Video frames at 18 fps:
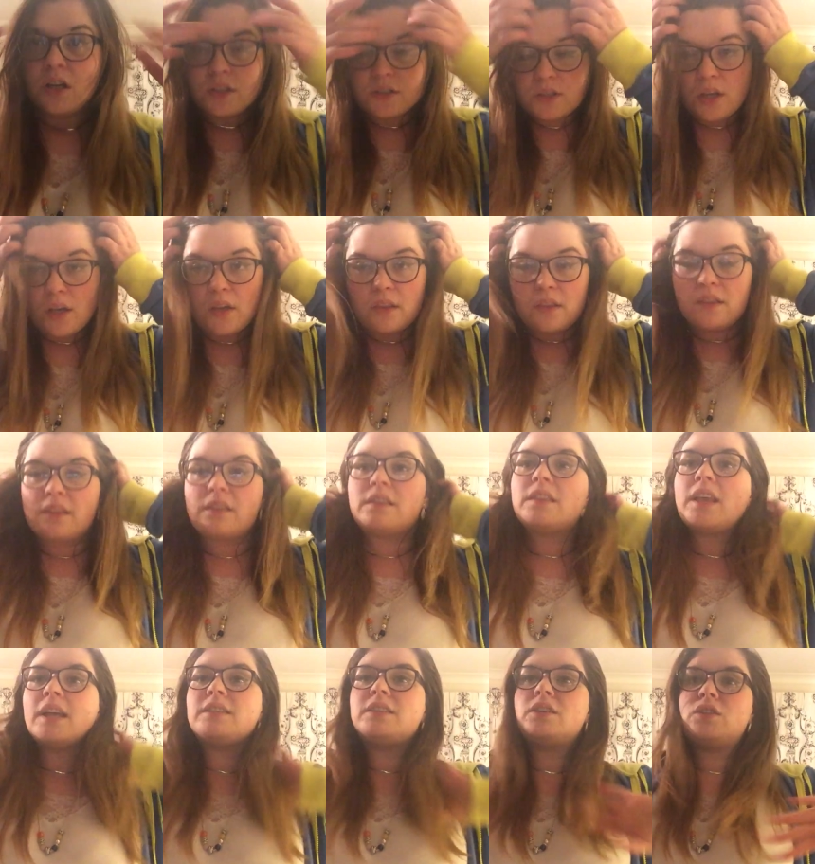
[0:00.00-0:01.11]
So
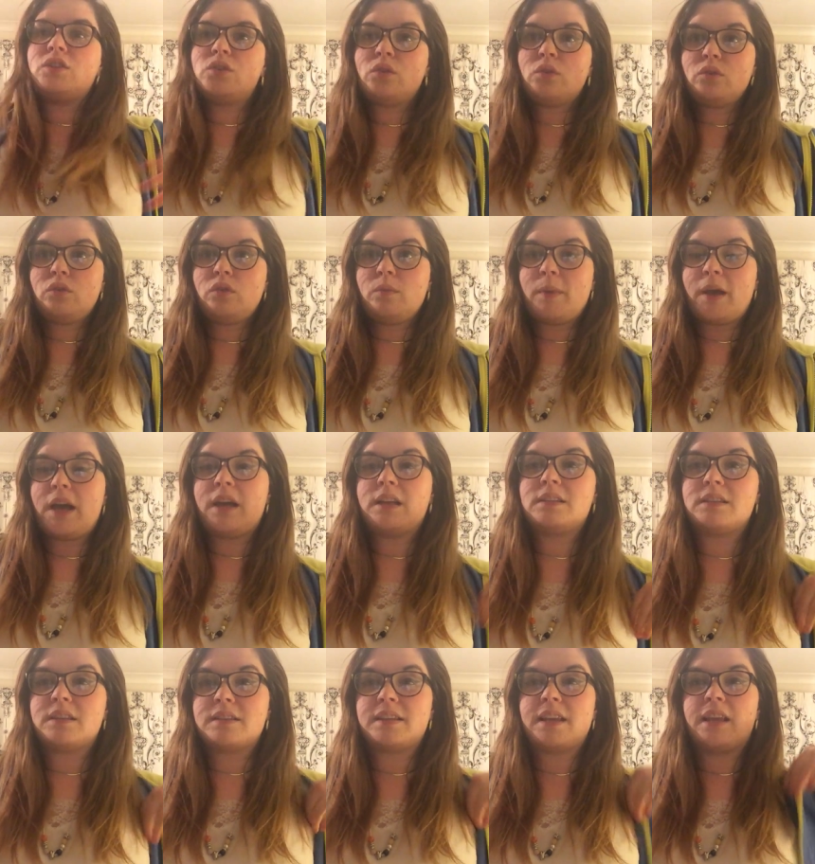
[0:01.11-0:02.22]
that's actually not too bad.
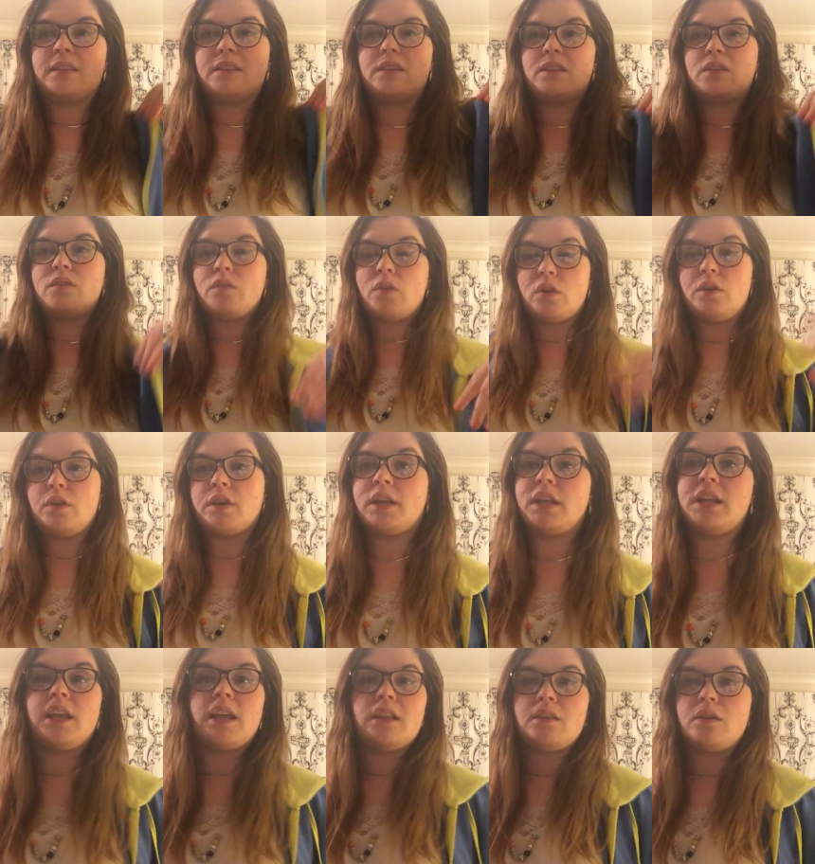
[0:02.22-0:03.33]
As I said, you've got to look
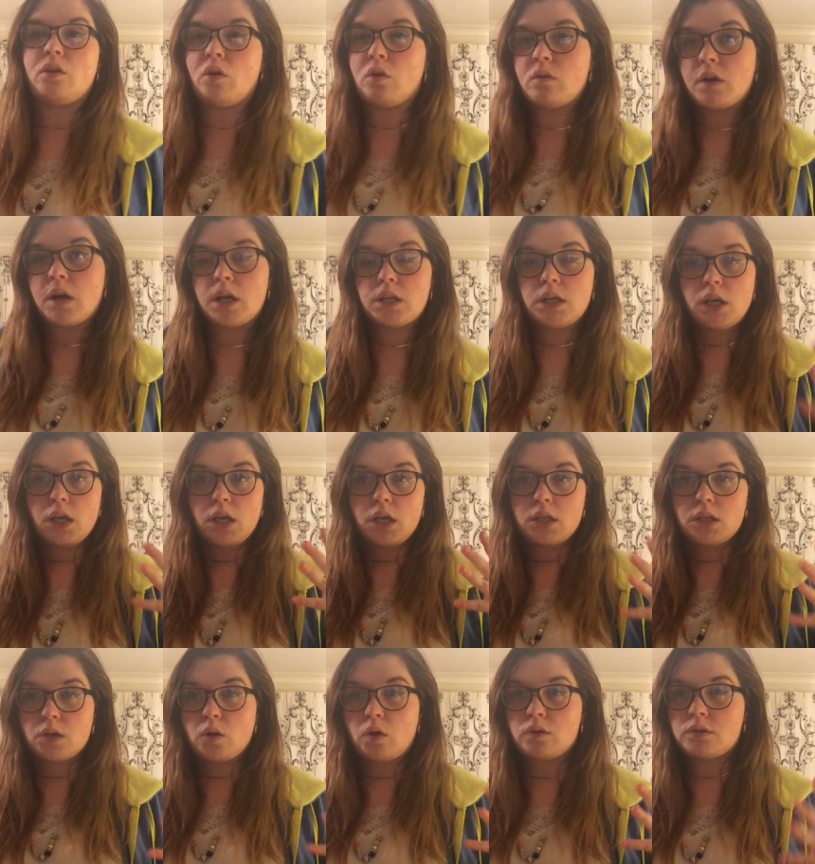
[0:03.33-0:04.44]
at it in the long run.
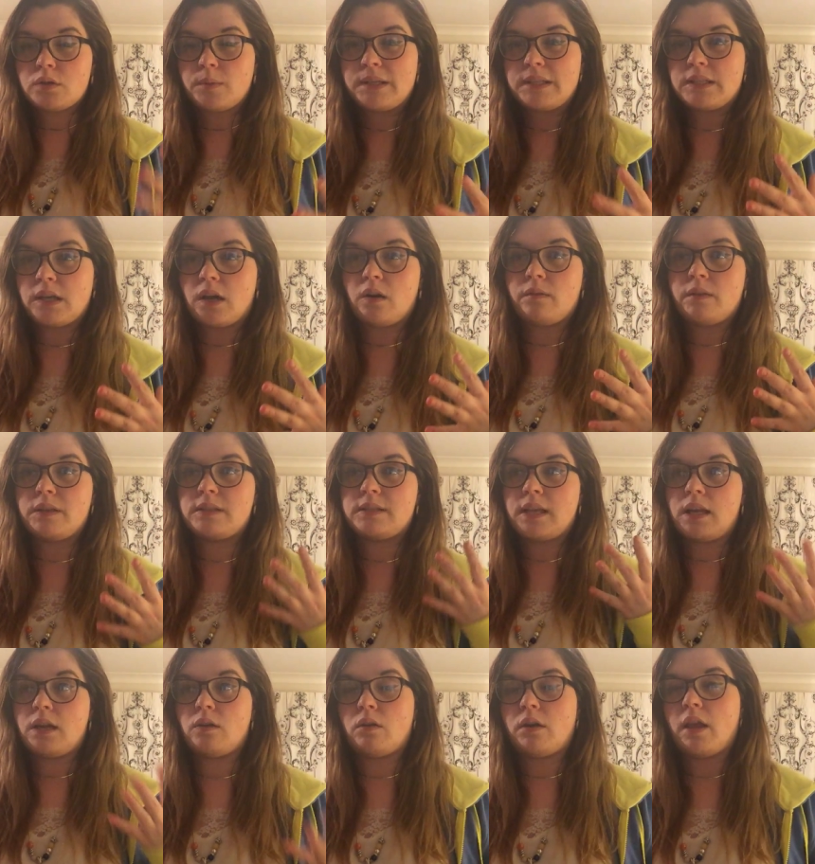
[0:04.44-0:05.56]
The console itself is
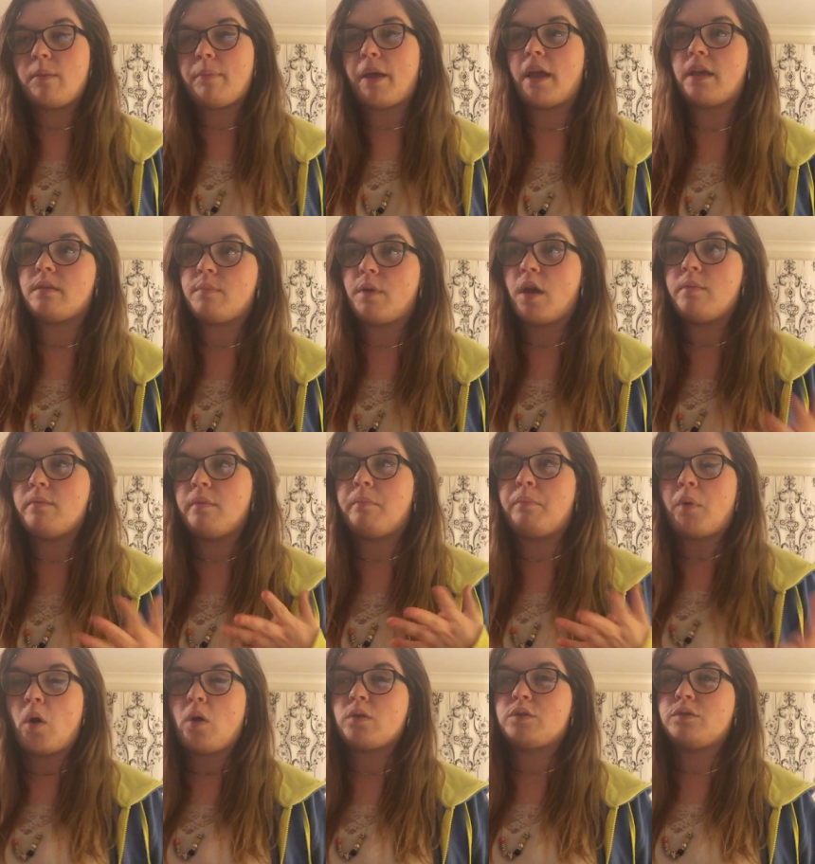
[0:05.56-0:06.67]
selling on eBay at the moment,
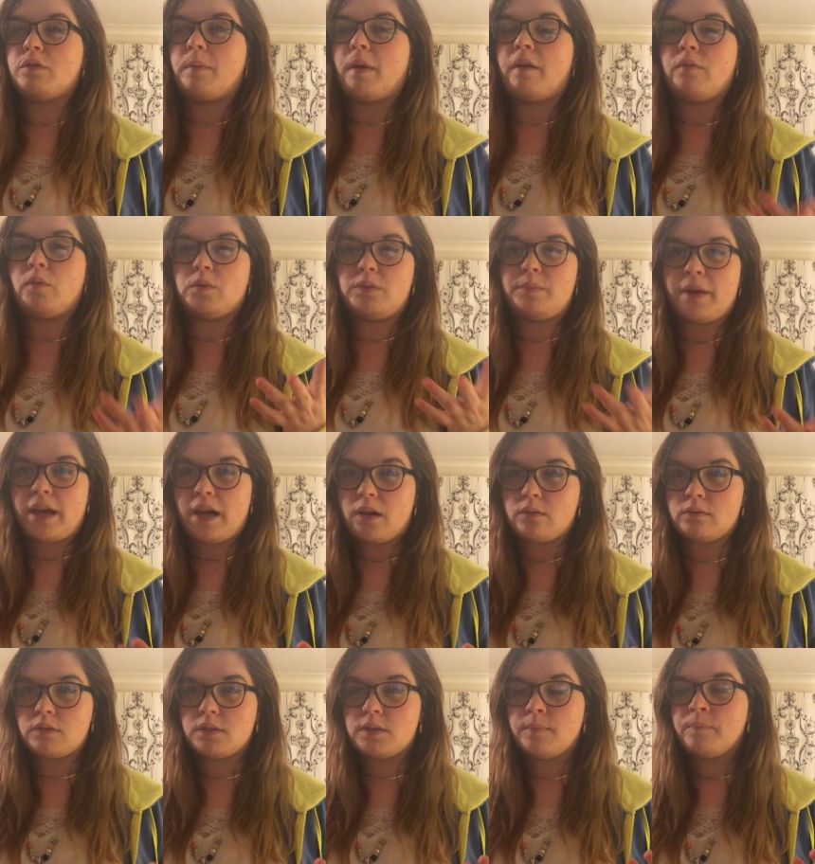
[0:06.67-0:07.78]
boxed for about
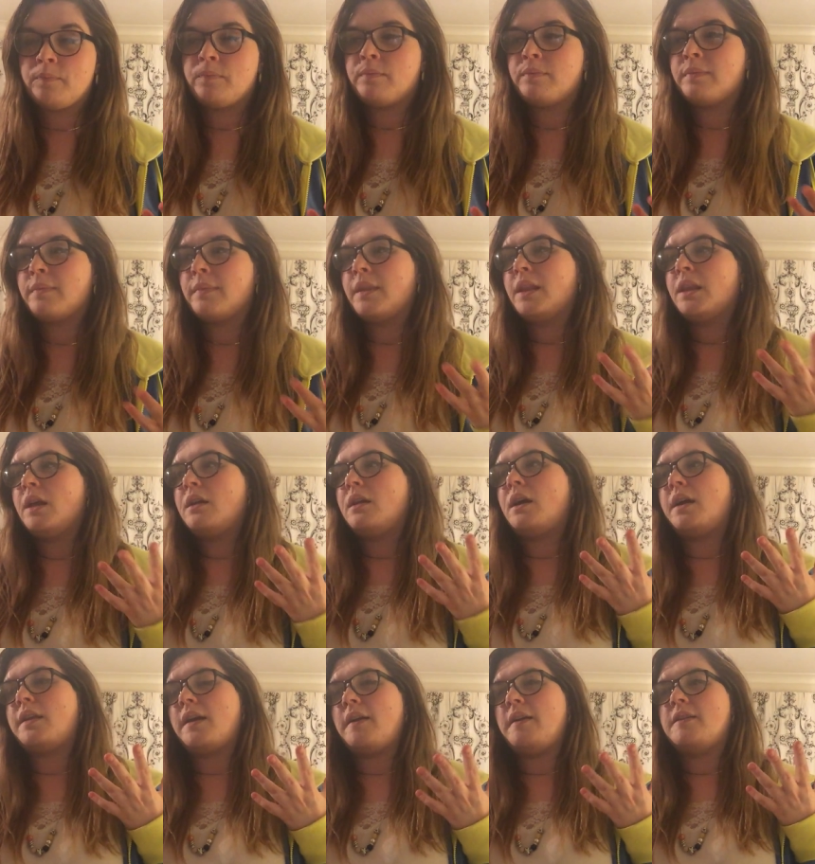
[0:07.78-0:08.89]
£40.
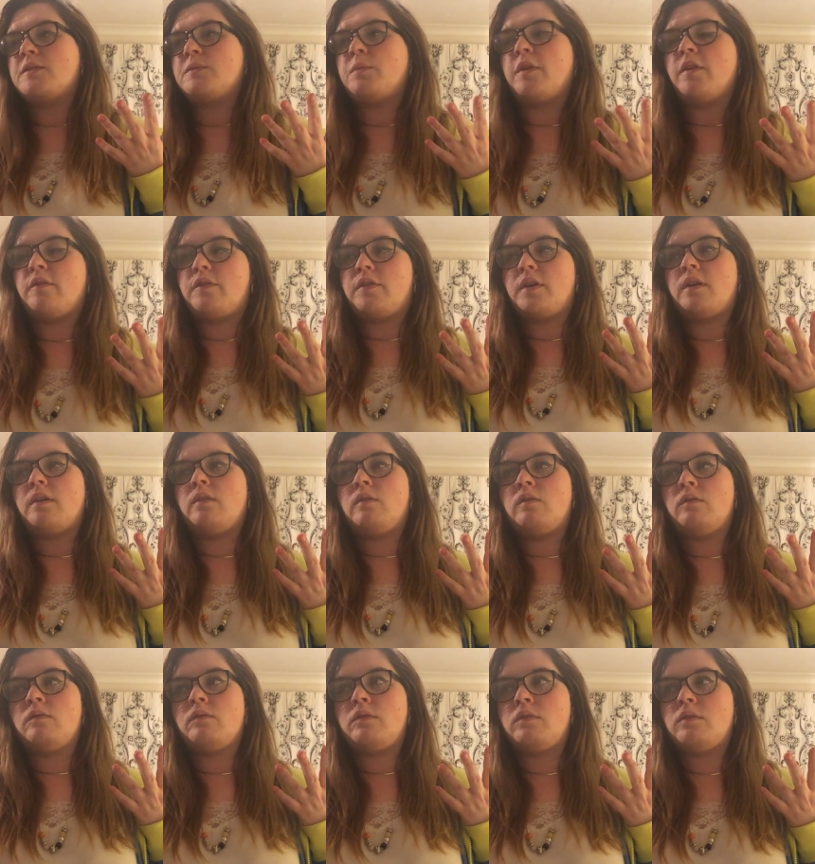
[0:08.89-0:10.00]
And that is with
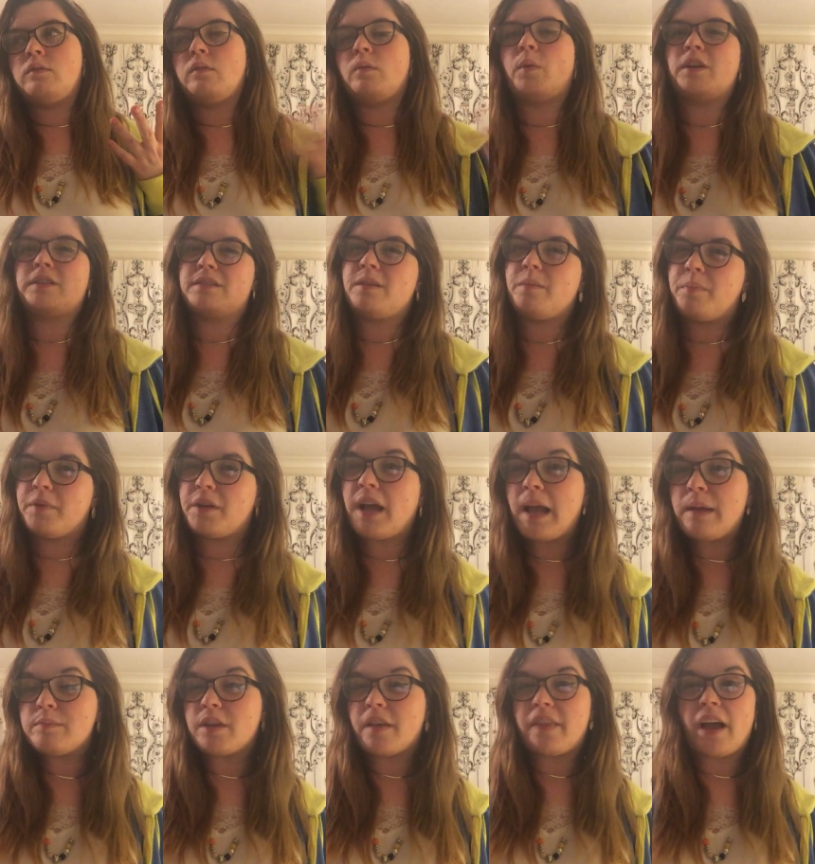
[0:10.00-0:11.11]
the
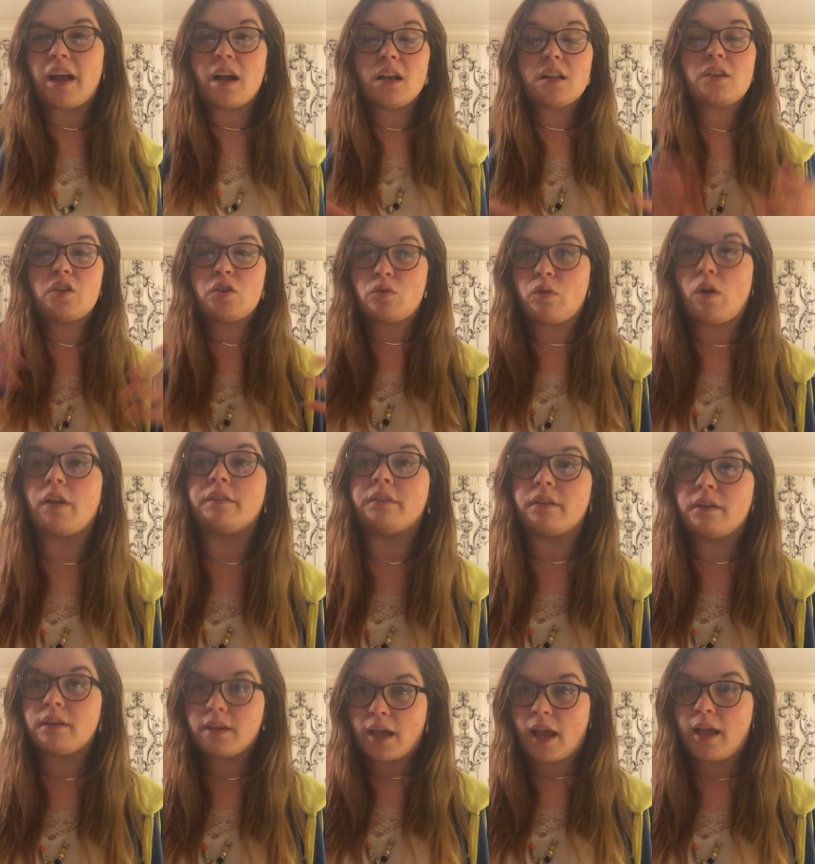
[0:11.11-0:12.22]
games like that, kind of crud
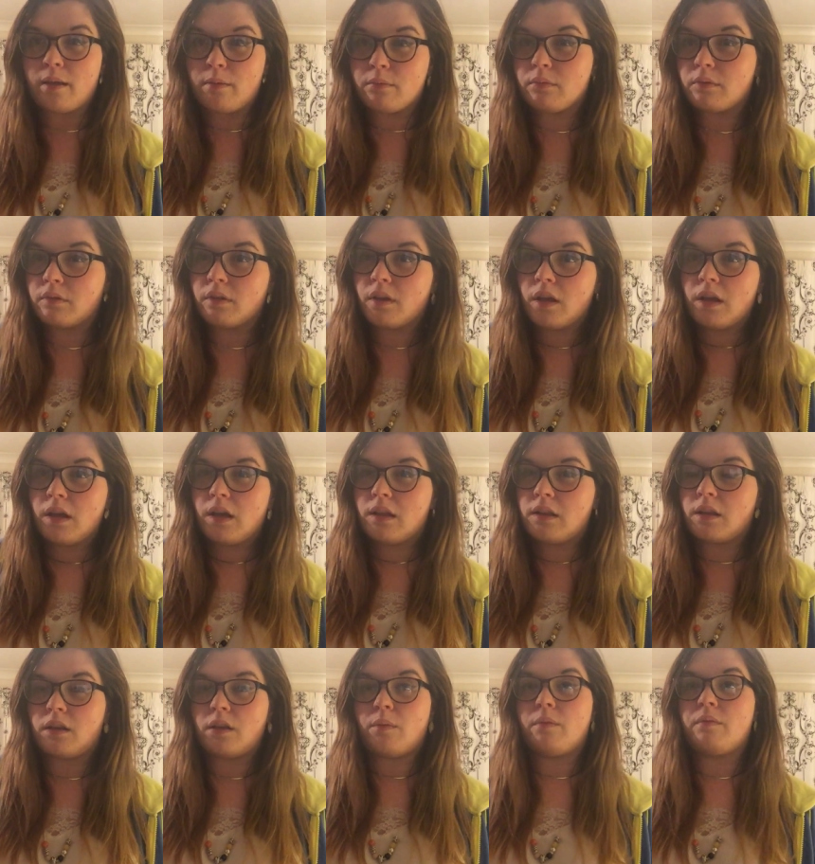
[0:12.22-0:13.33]
games
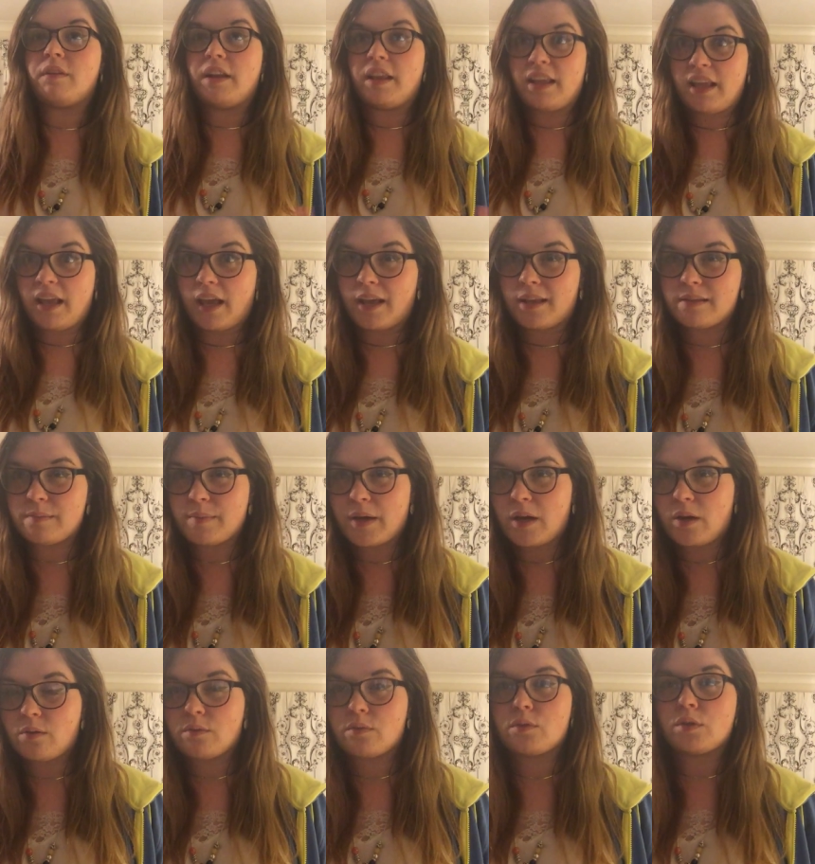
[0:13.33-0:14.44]
that no one really cares
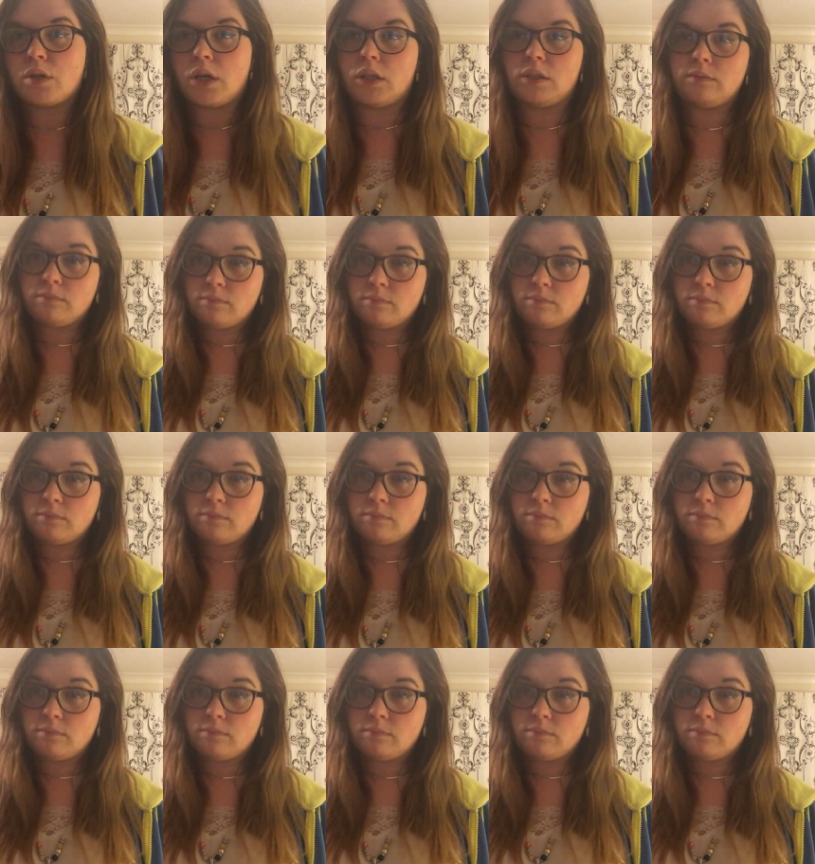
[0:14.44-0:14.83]
about. So,